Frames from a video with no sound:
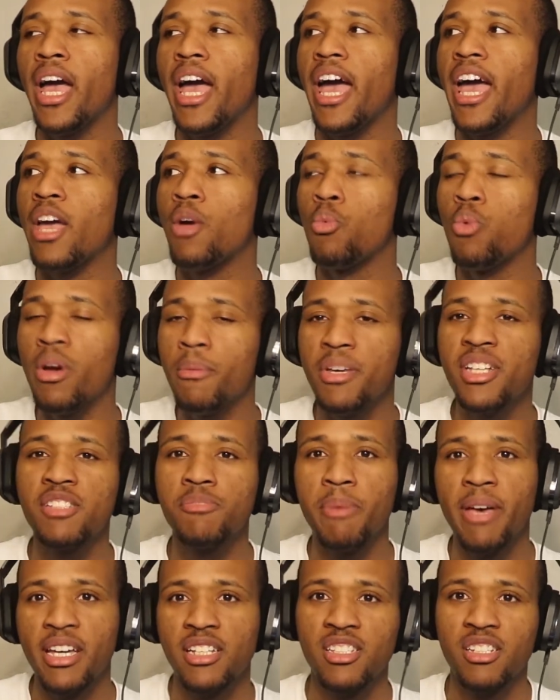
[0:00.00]
a women's
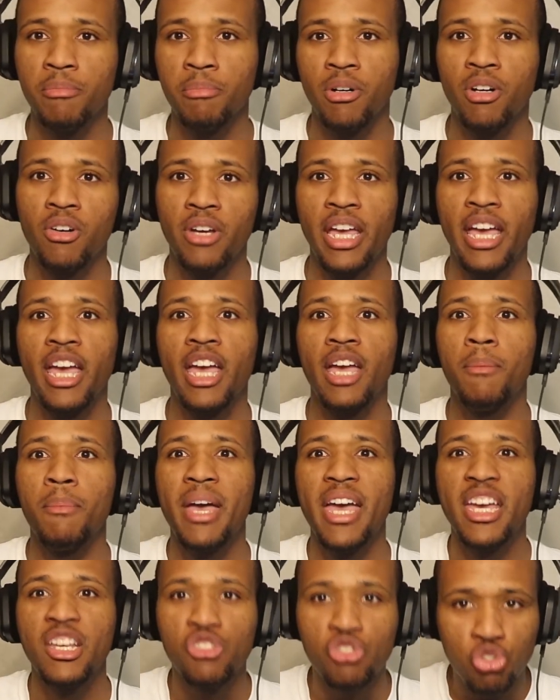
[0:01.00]
basketball game
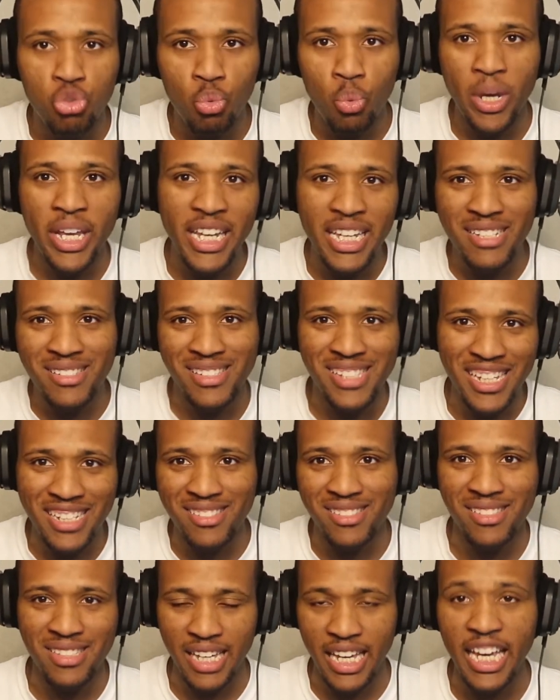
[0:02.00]
in
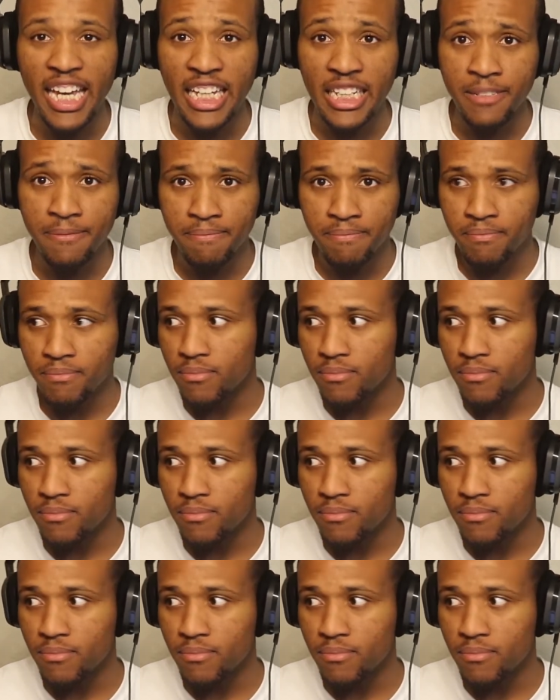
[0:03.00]
2016.